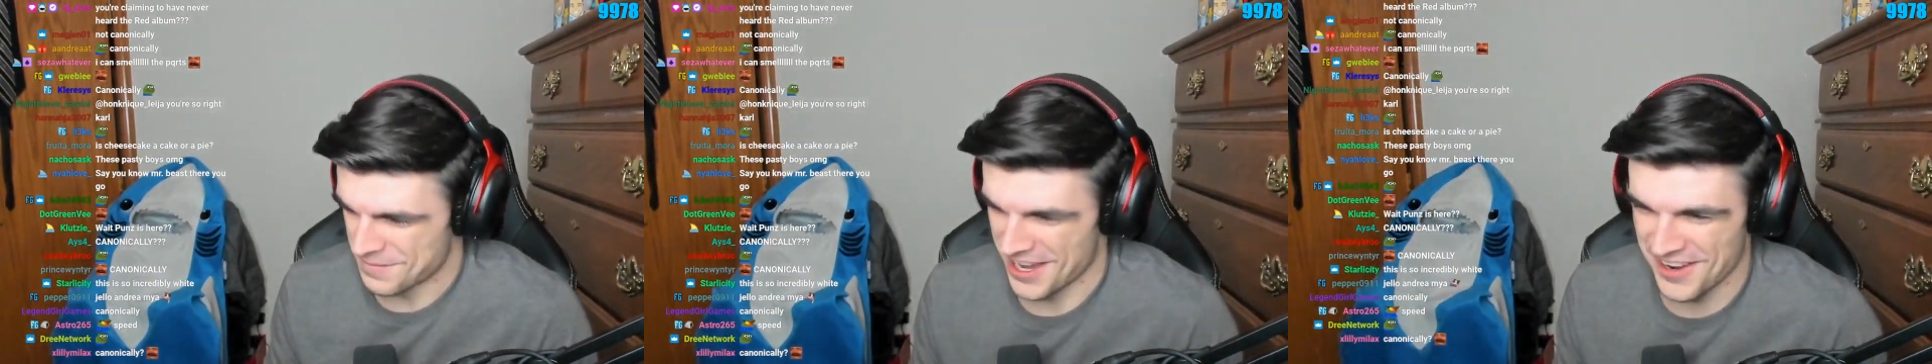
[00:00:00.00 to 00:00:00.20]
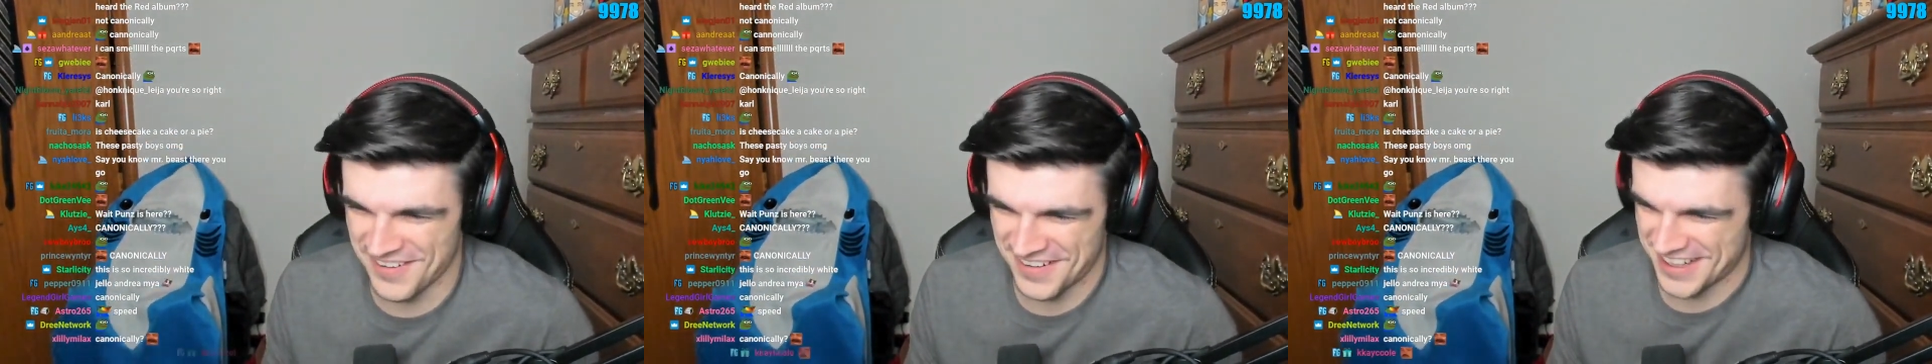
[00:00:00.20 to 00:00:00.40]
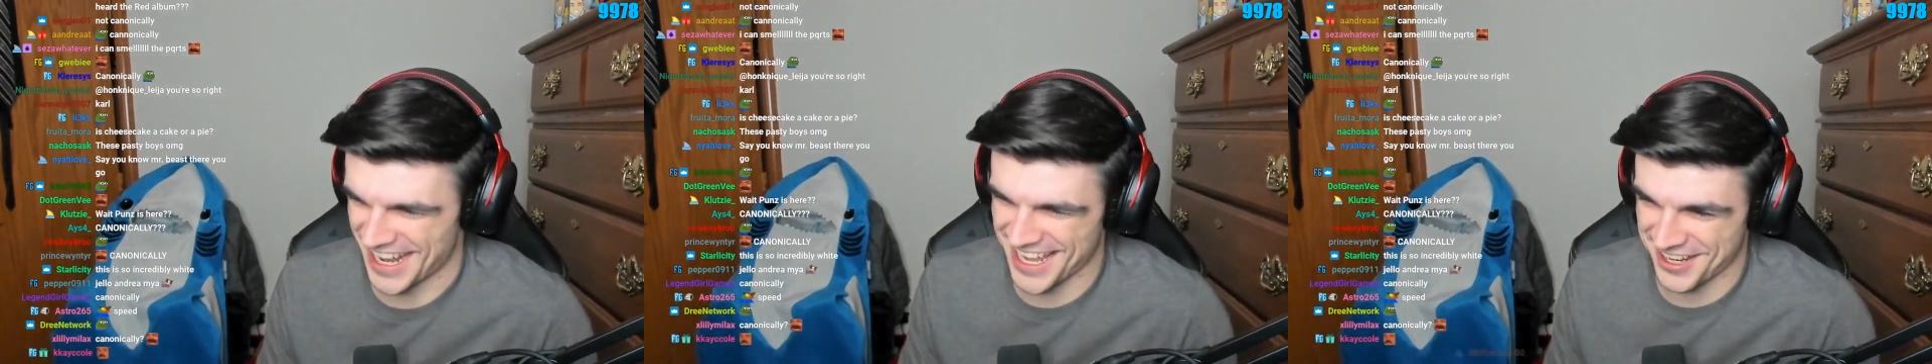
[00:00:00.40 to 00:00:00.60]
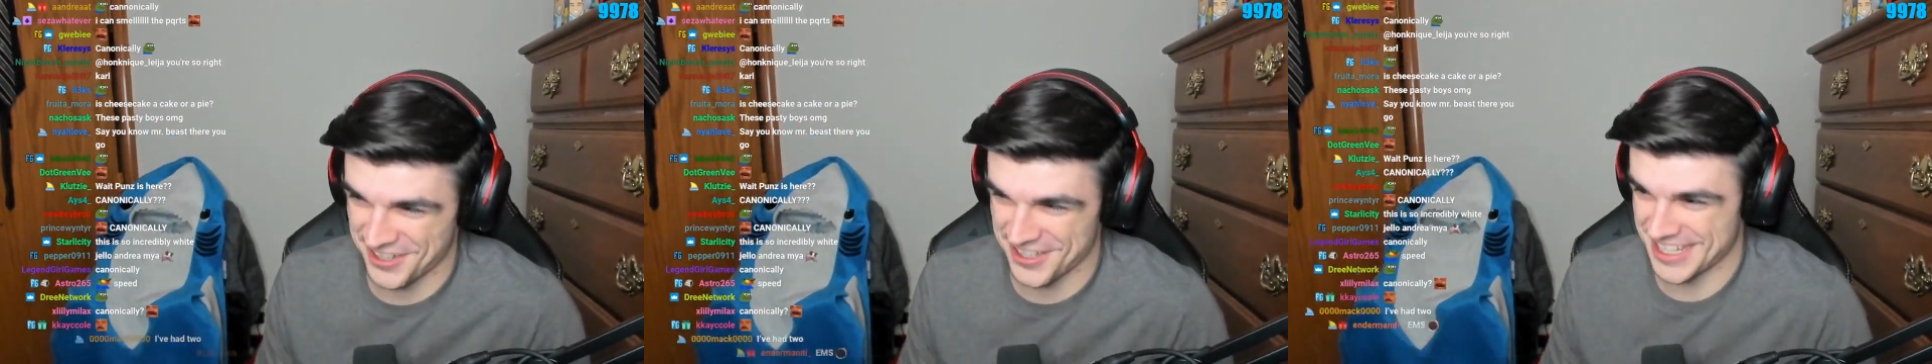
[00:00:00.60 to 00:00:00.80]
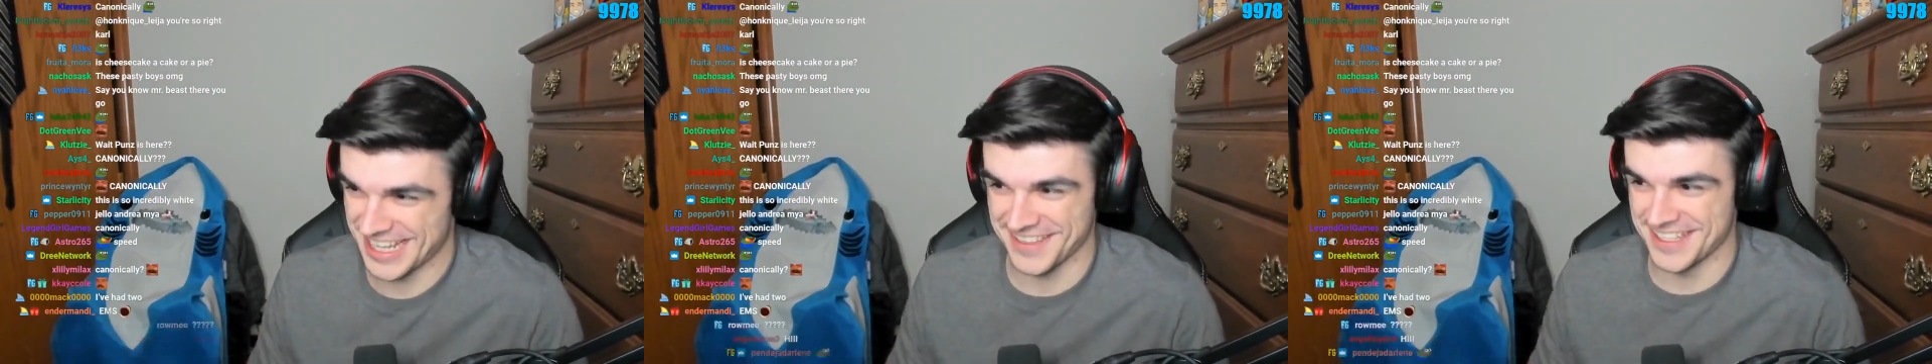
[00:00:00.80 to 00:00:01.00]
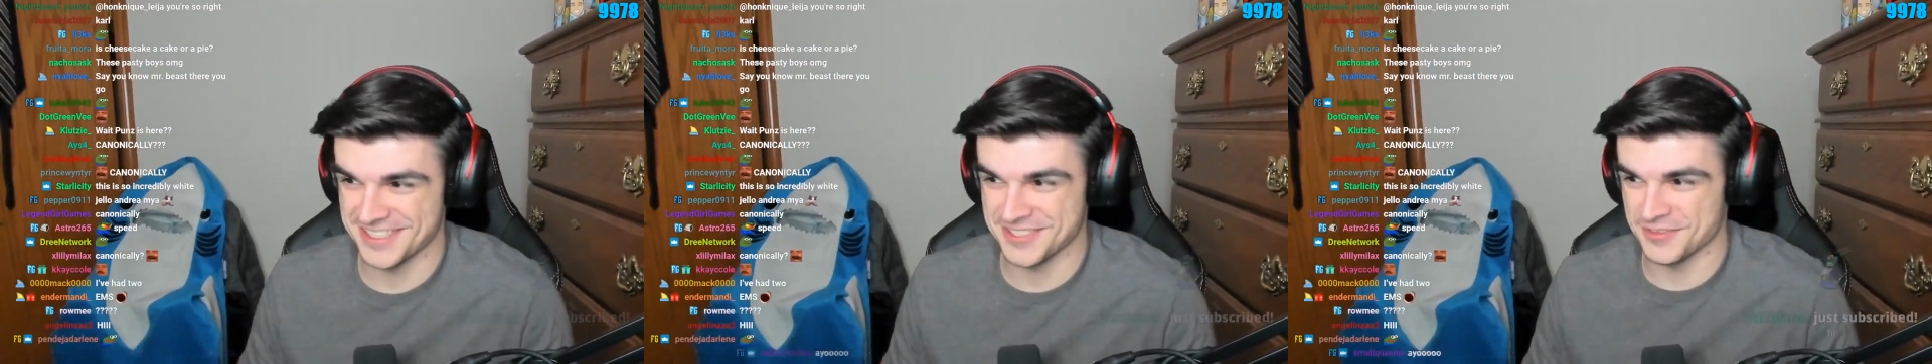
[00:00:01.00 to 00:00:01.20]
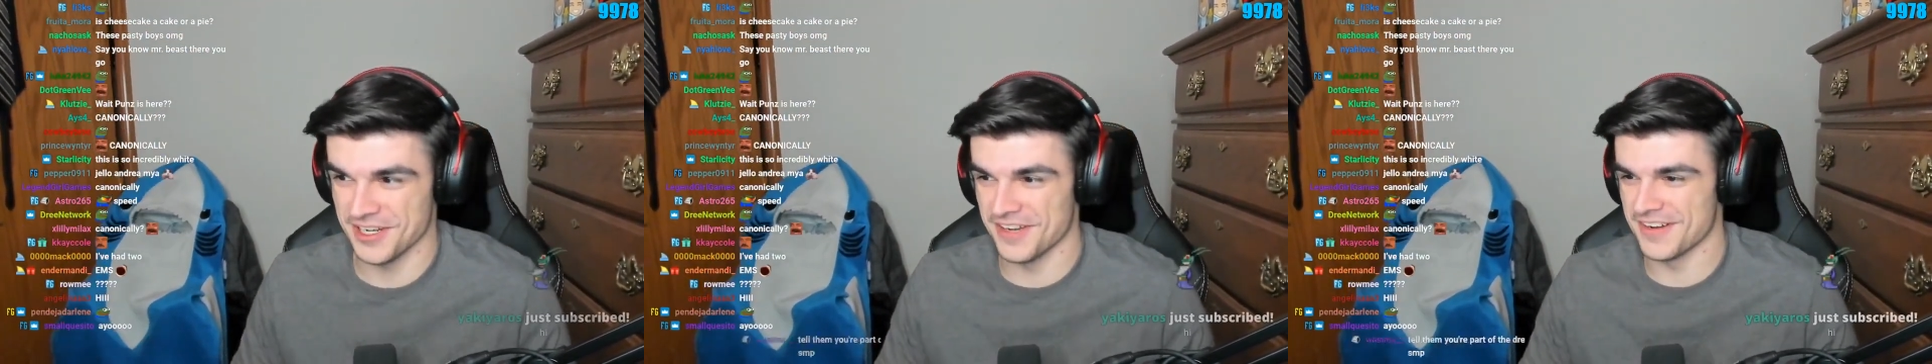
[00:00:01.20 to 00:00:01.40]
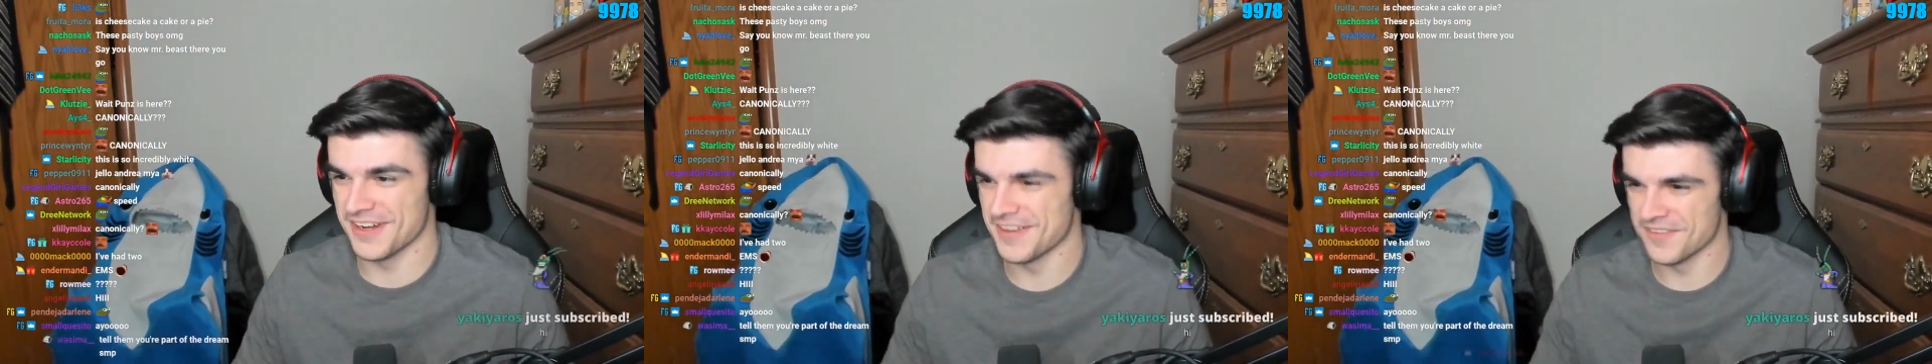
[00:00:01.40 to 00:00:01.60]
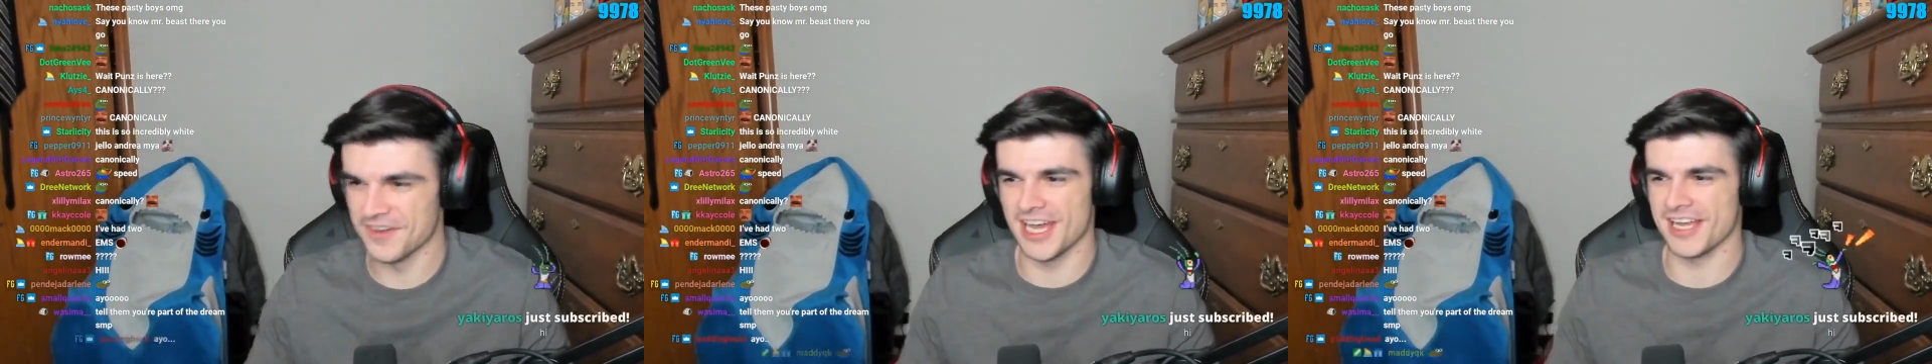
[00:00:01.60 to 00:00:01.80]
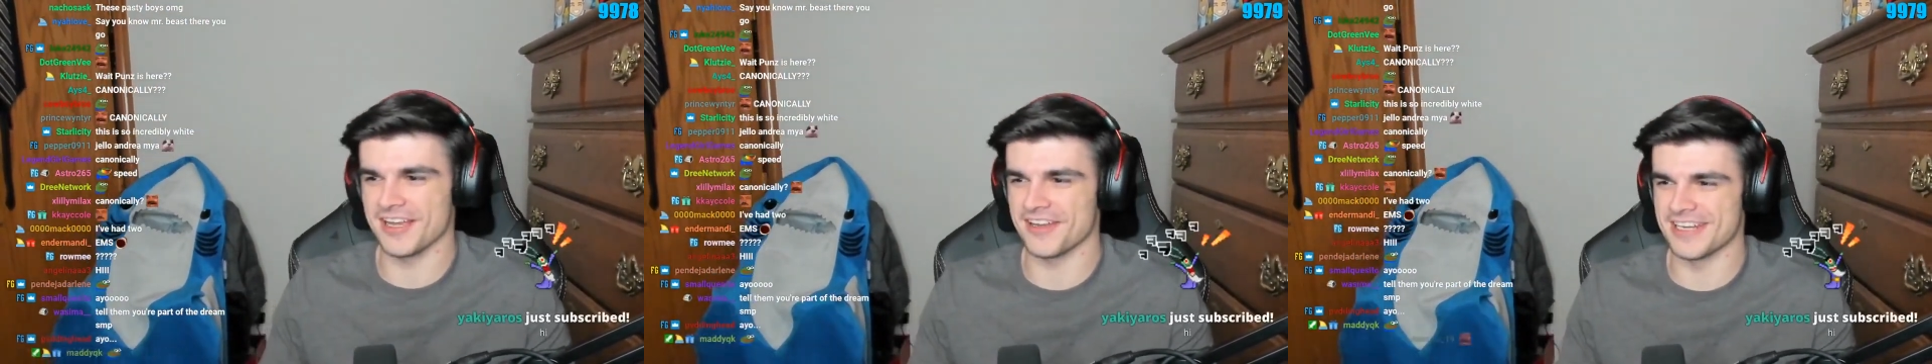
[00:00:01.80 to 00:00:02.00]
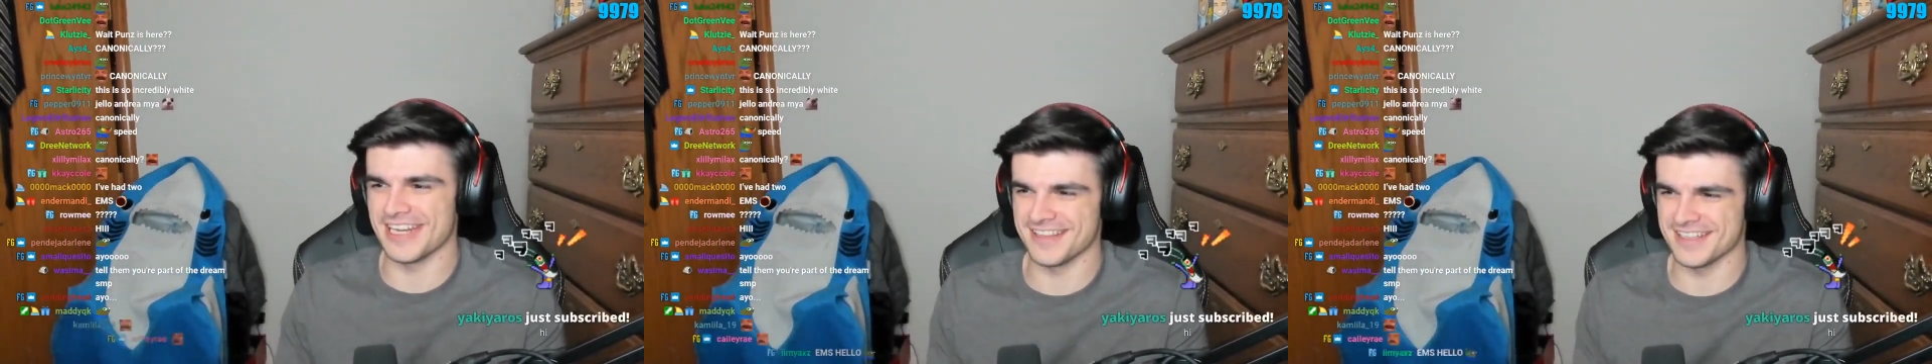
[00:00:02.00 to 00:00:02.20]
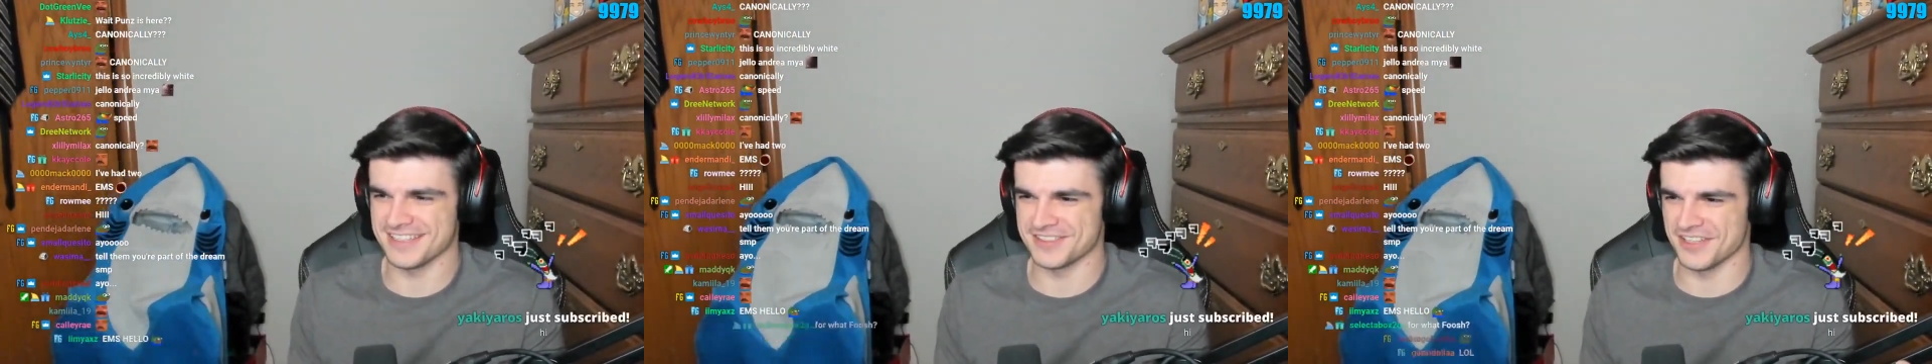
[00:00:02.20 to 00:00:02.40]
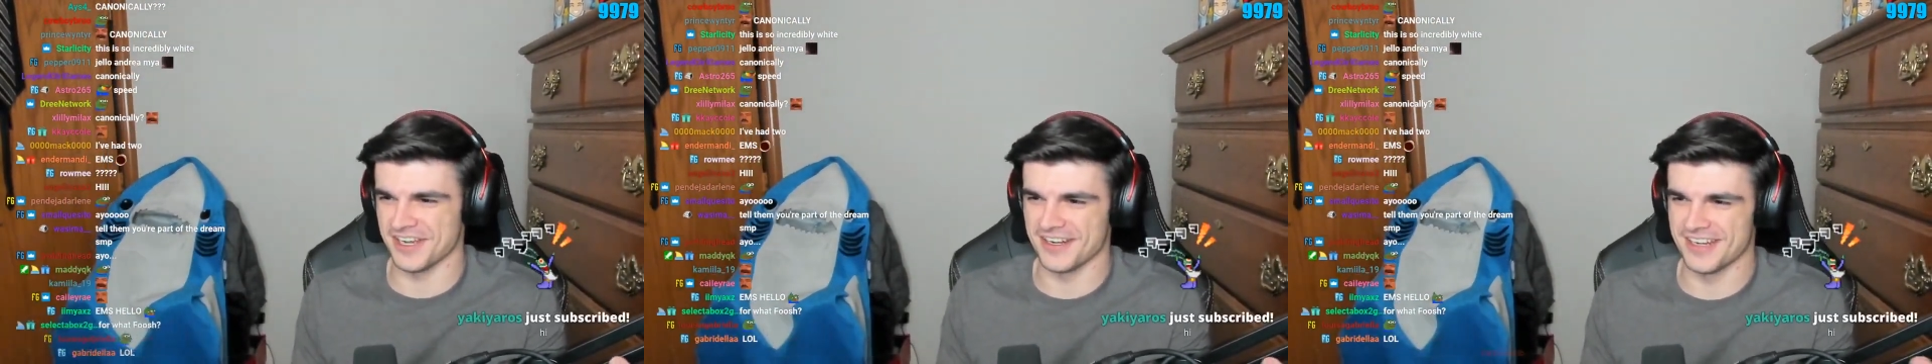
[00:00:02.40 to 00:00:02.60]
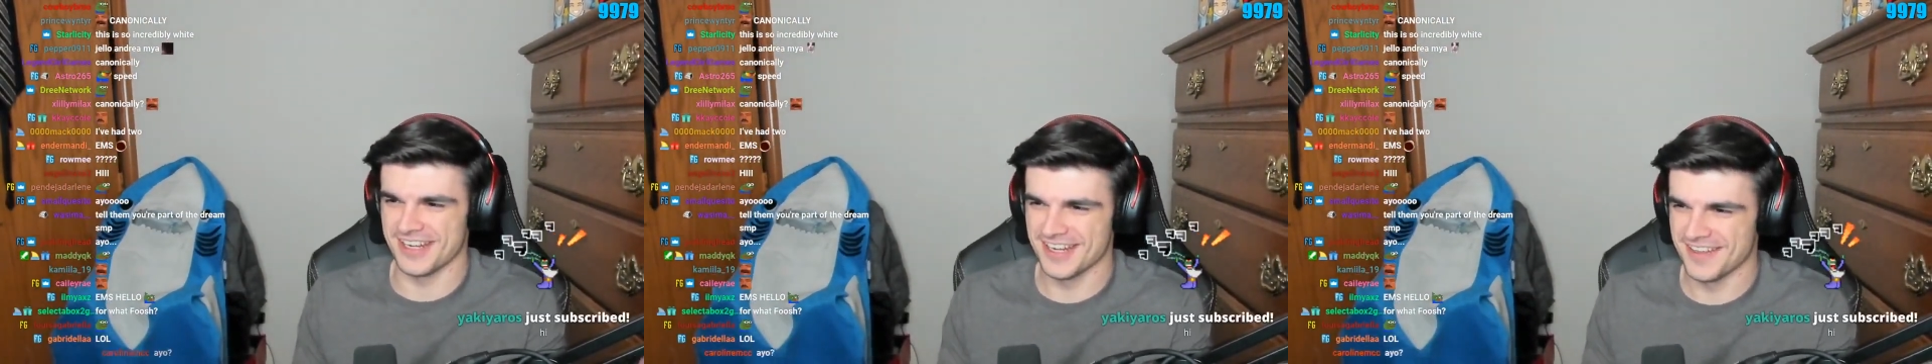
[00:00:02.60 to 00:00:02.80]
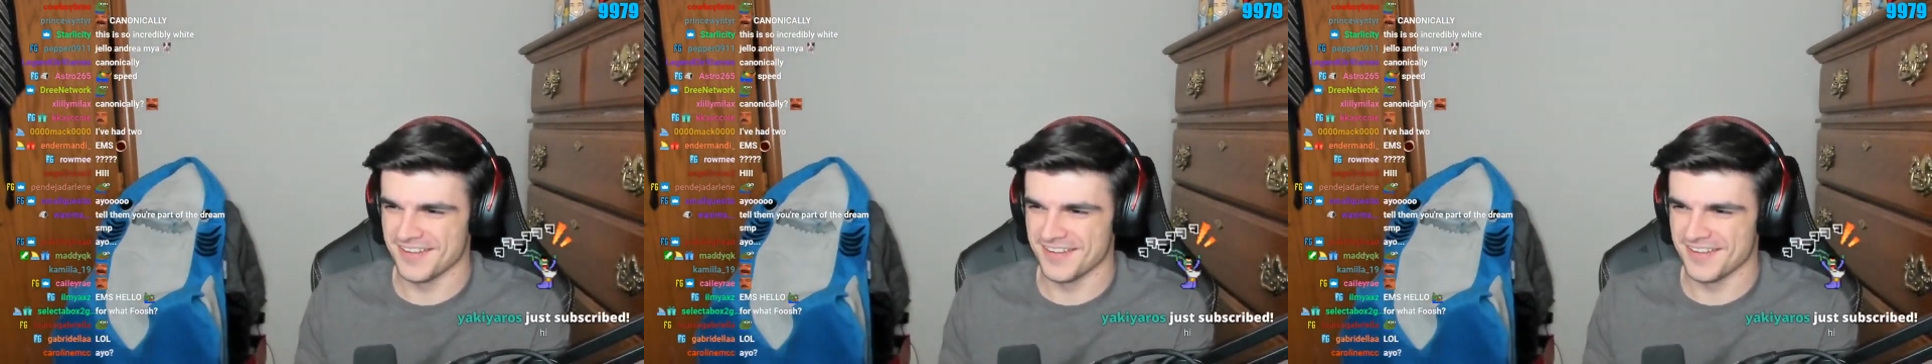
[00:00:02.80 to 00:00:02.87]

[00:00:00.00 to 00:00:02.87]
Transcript: We're not going down this road. We're not going down this road.